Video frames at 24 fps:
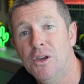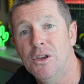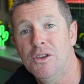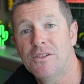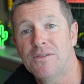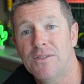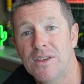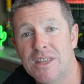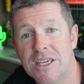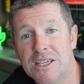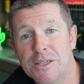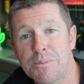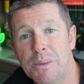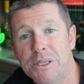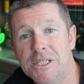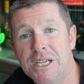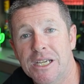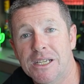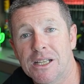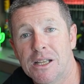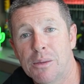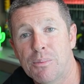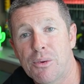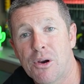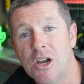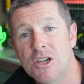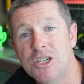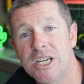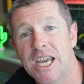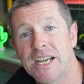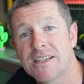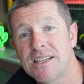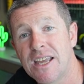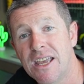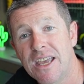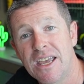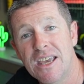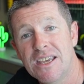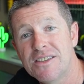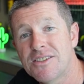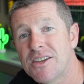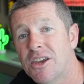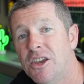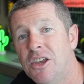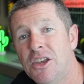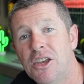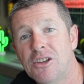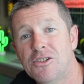used for this particular project,
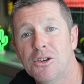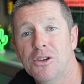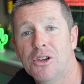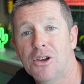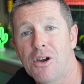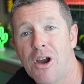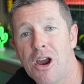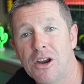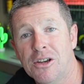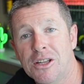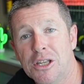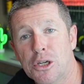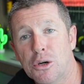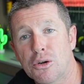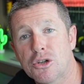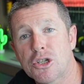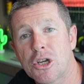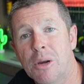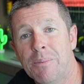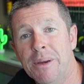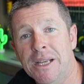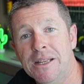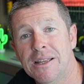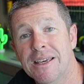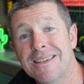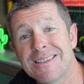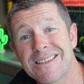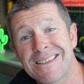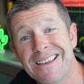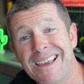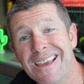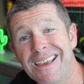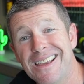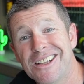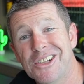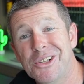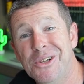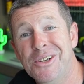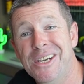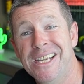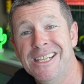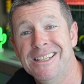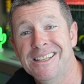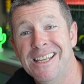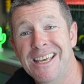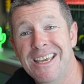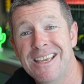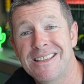so you can do your own little shopping list,
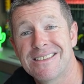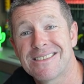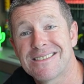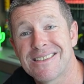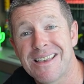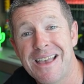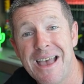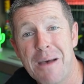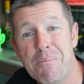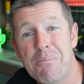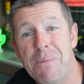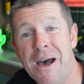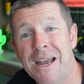including links,